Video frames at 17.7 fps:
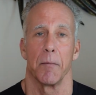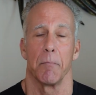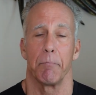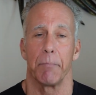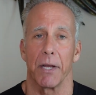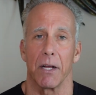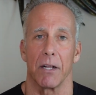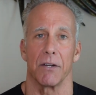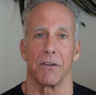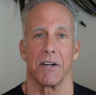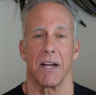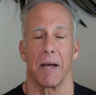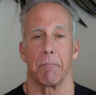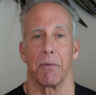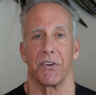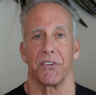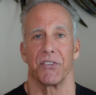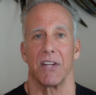Pillar
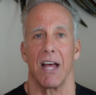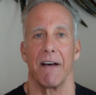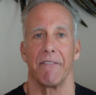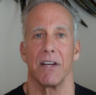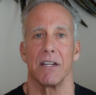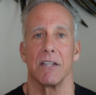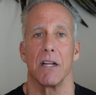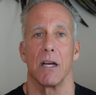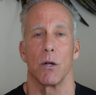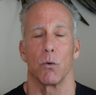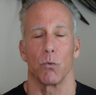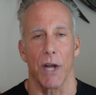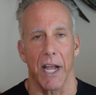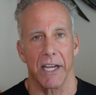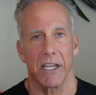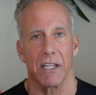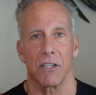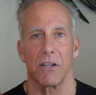number 7,
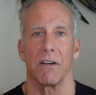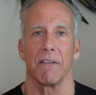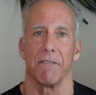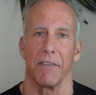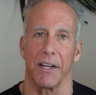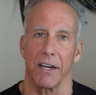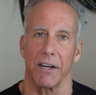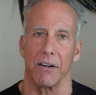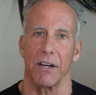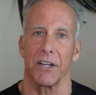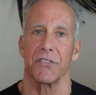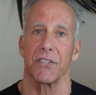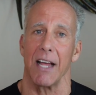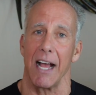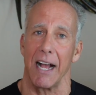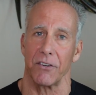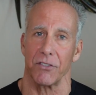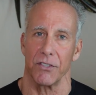regular, vigorous
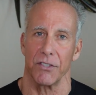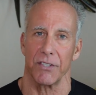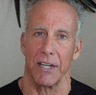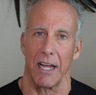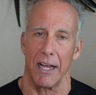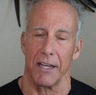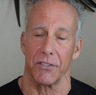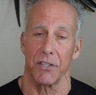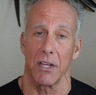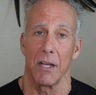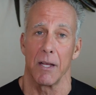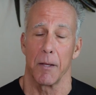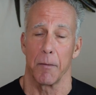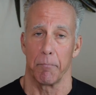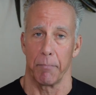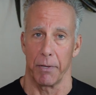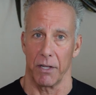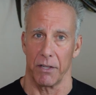exercise.
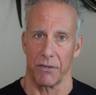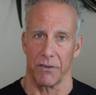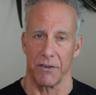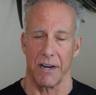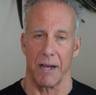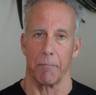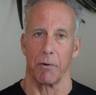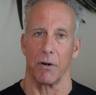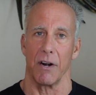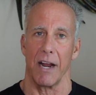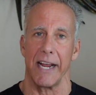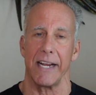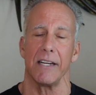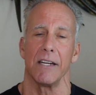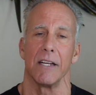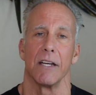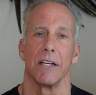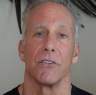Pillar number
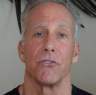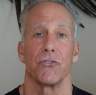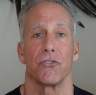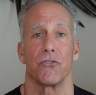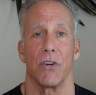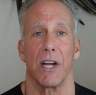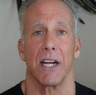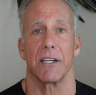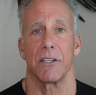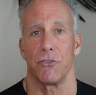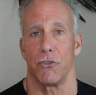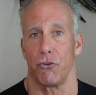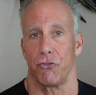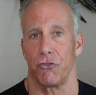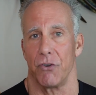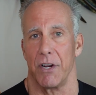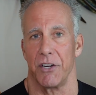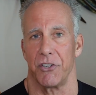8, strict
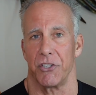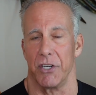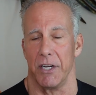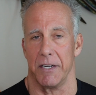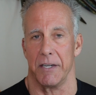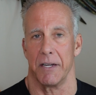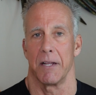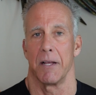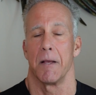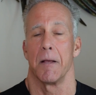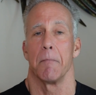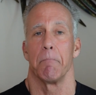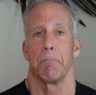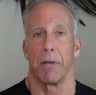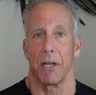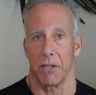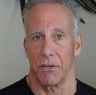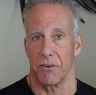nutrition.
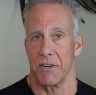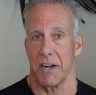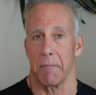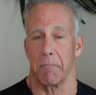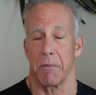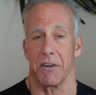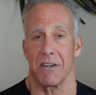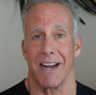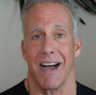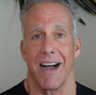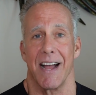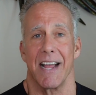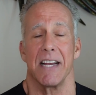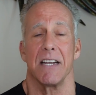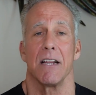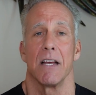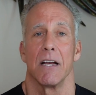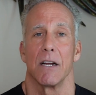Pillar number
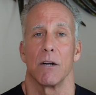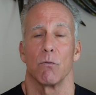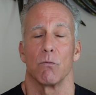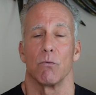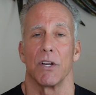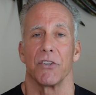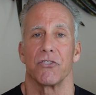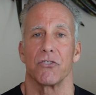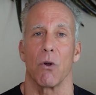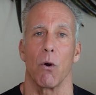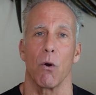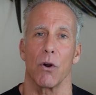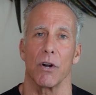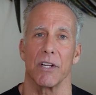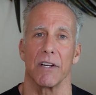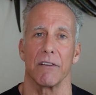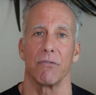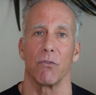9,
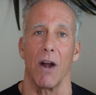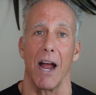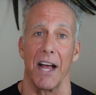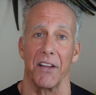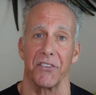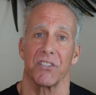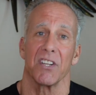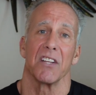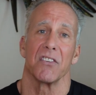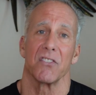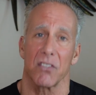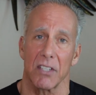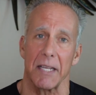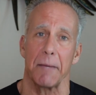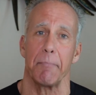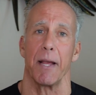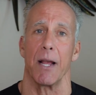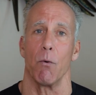restorative rest,
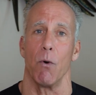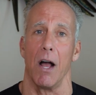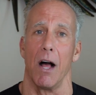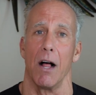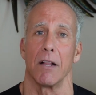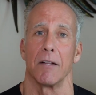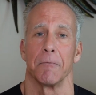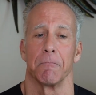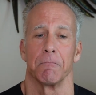sleeping well.